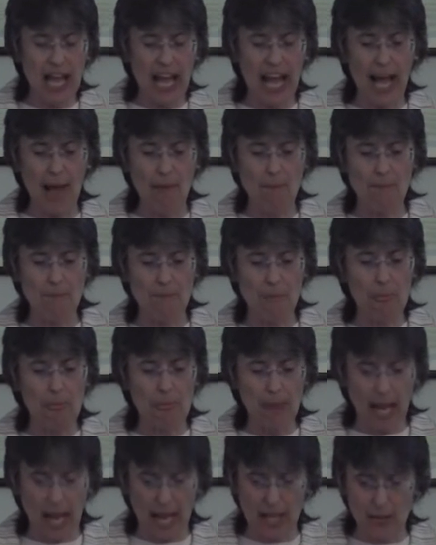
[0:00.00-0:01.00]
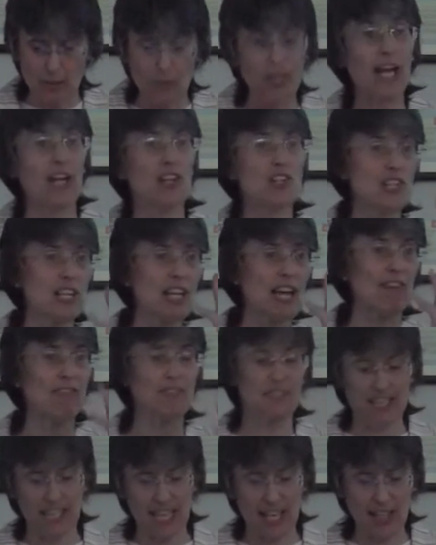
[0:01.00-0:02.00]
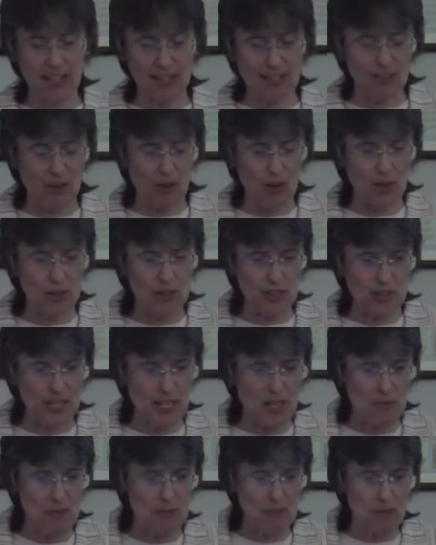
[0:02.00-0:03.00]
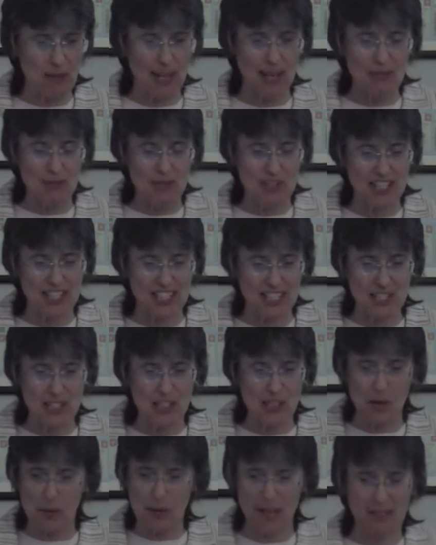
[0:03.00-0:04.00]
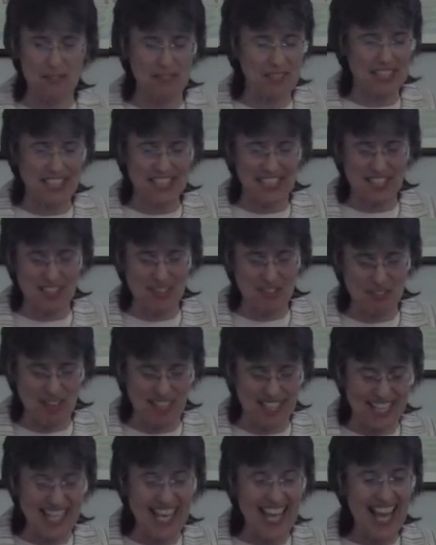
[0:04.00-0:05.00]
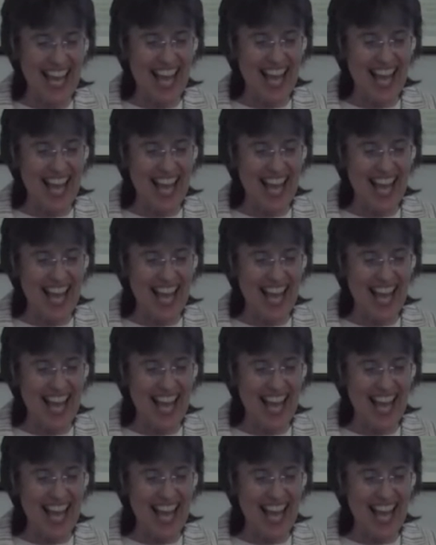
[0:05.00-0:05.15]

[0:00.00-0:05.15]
and we actually have the Kells author here as well, which I didn't know when I was getting this ready.